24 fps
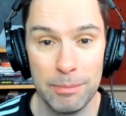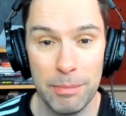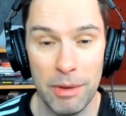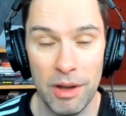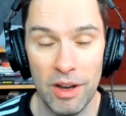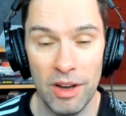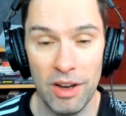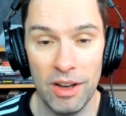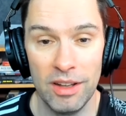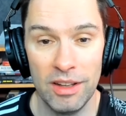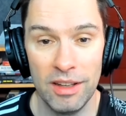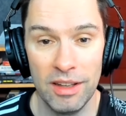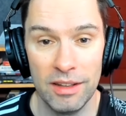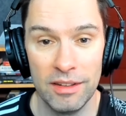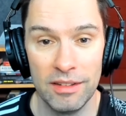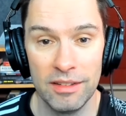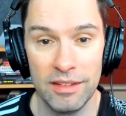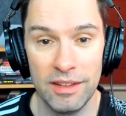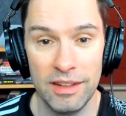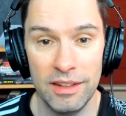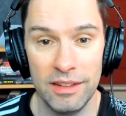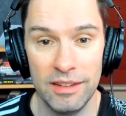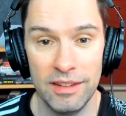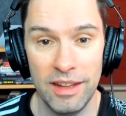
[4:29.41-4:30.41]
But
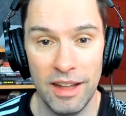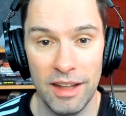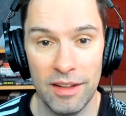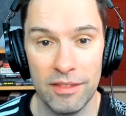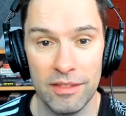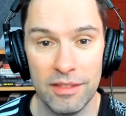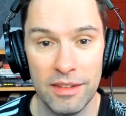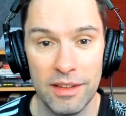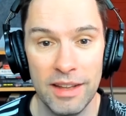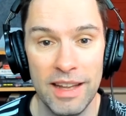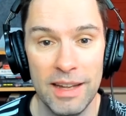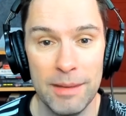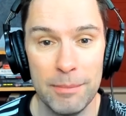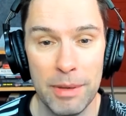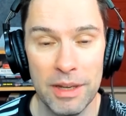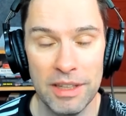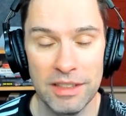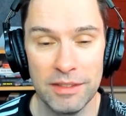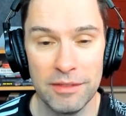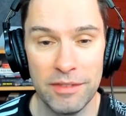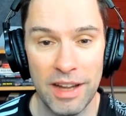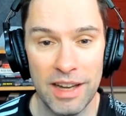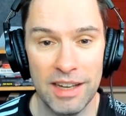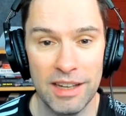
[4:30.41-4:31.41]
yeah, the
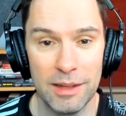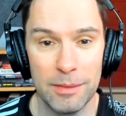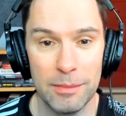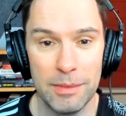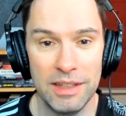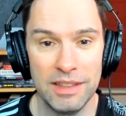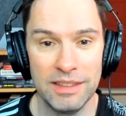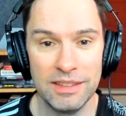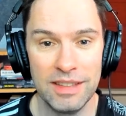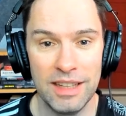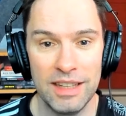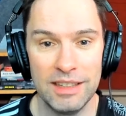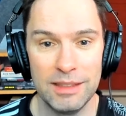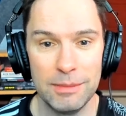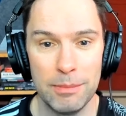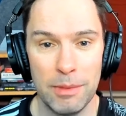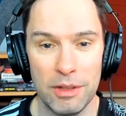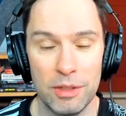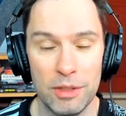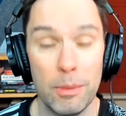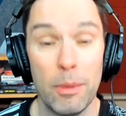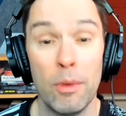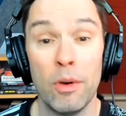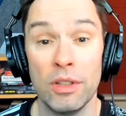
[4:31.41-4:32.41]
in-person fandom is
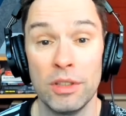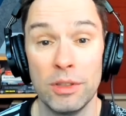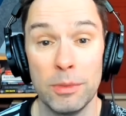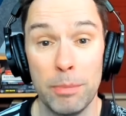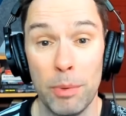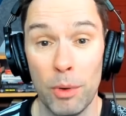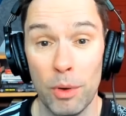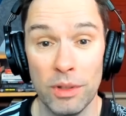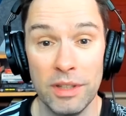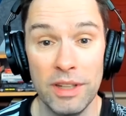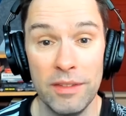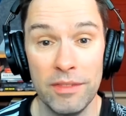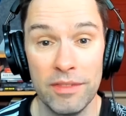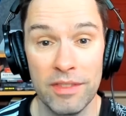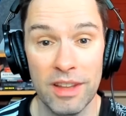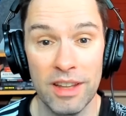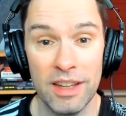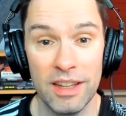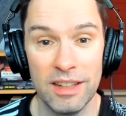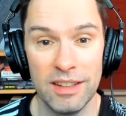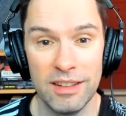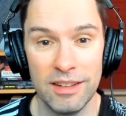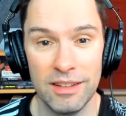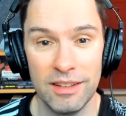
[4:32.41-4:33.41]
much more supportive
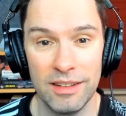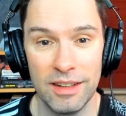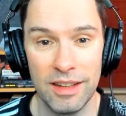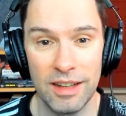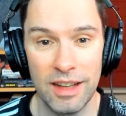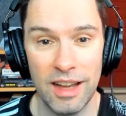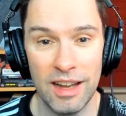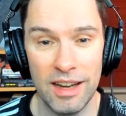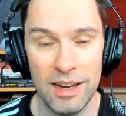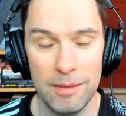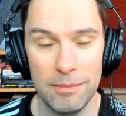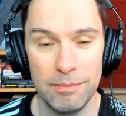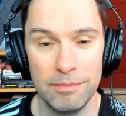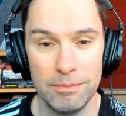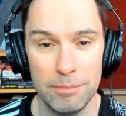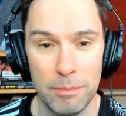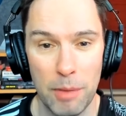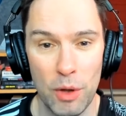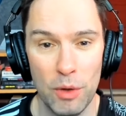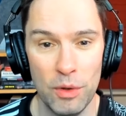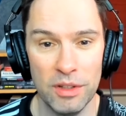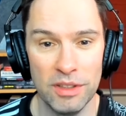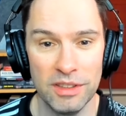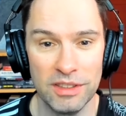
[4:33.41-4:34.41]
than the kind of
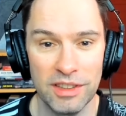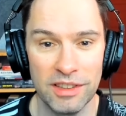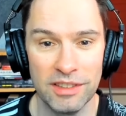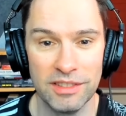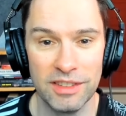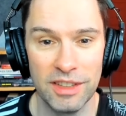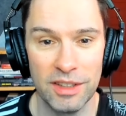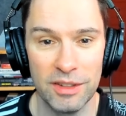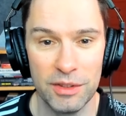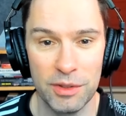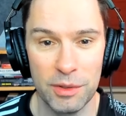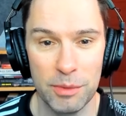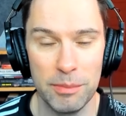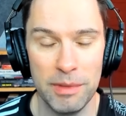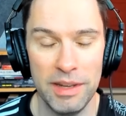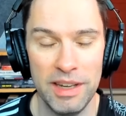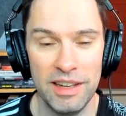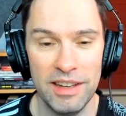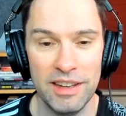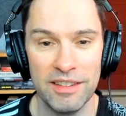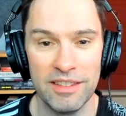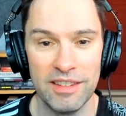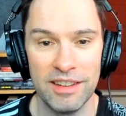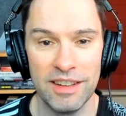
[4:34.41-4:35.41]
monos on social
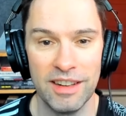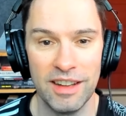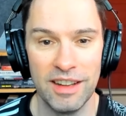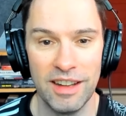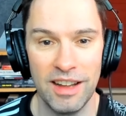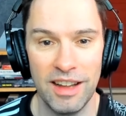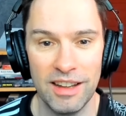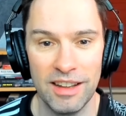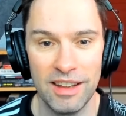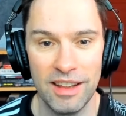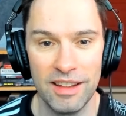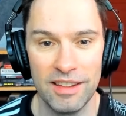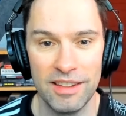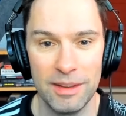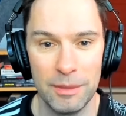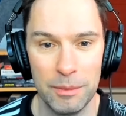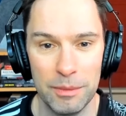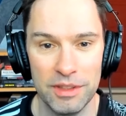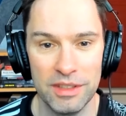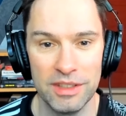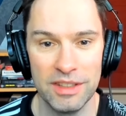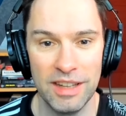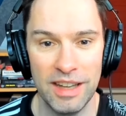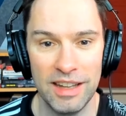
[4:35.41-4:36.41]
media, and I think
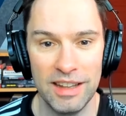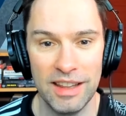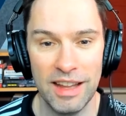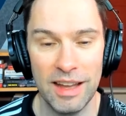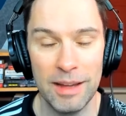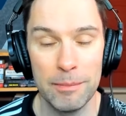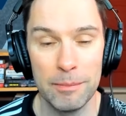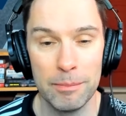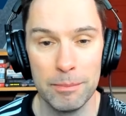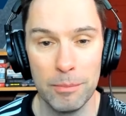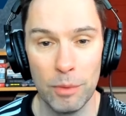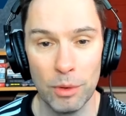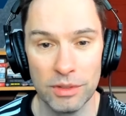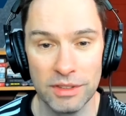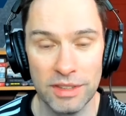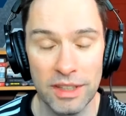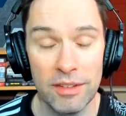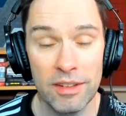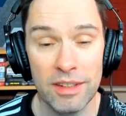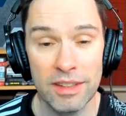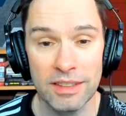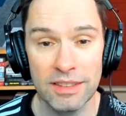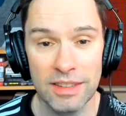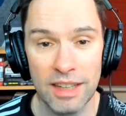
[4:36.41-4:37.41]
we should take that more
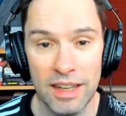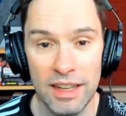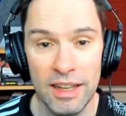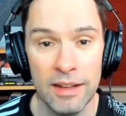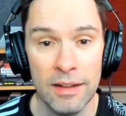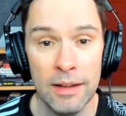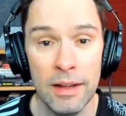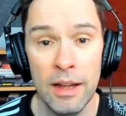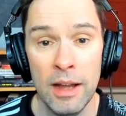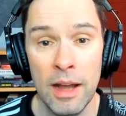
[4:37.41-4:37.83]
seriously.